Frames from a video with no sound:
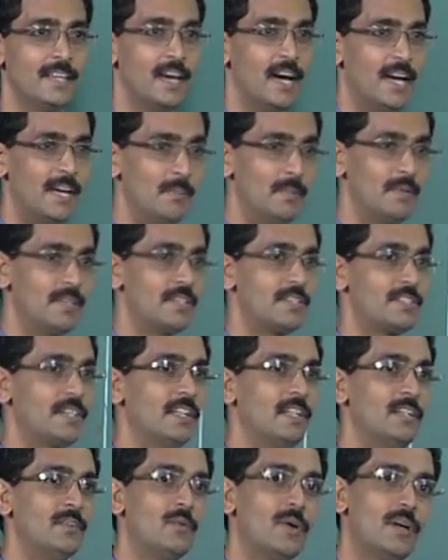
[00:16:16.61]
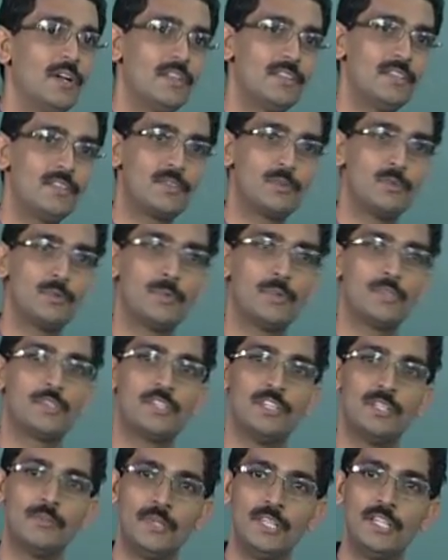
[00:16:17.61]
I am interested in what is the throughput
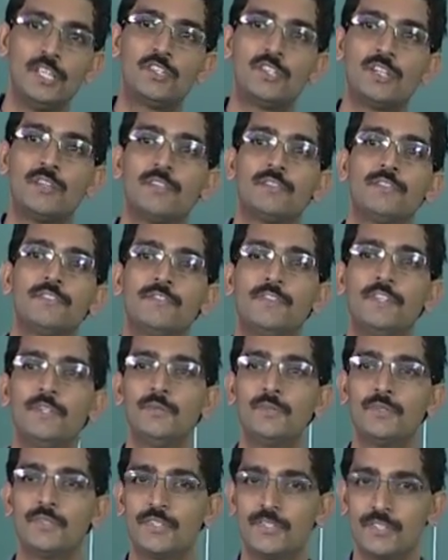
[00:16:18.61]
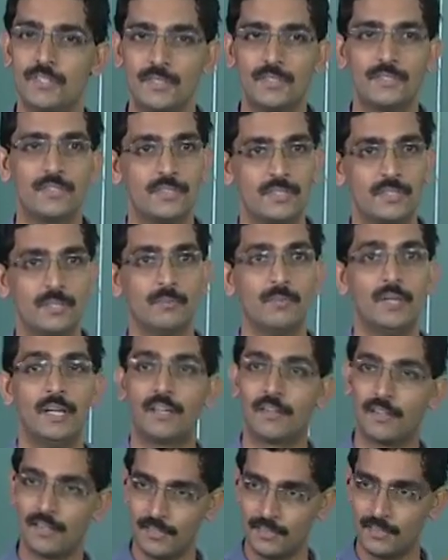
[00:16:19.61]
seen by each of the 50 users in the system
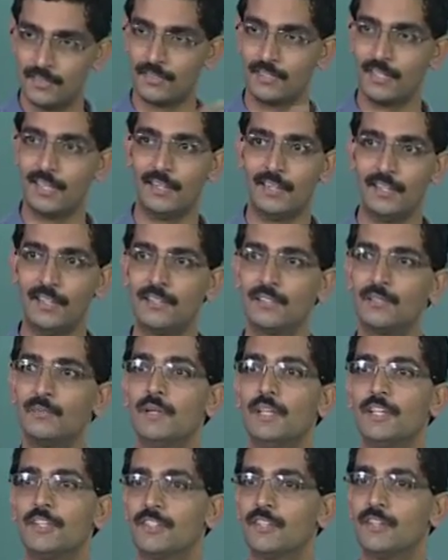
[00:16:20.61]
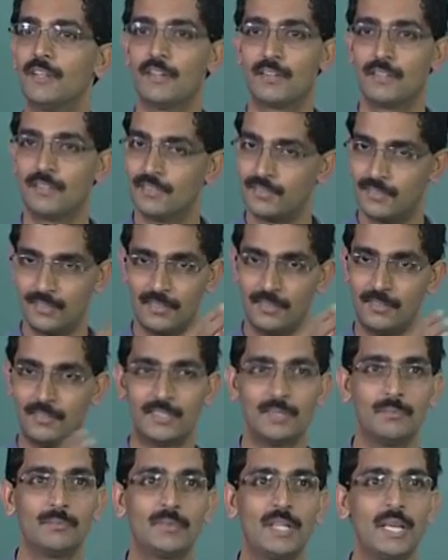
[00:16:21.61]
across this entire simulation or this
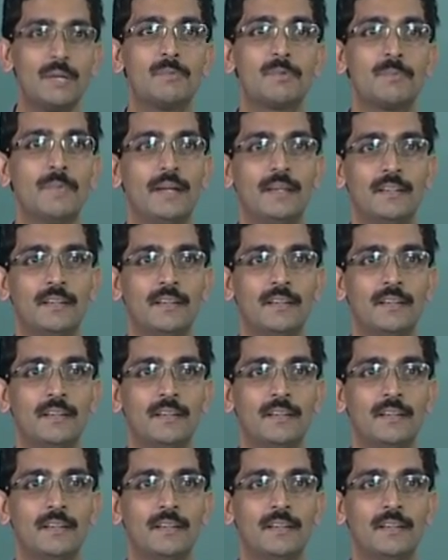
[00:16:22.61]
some time span.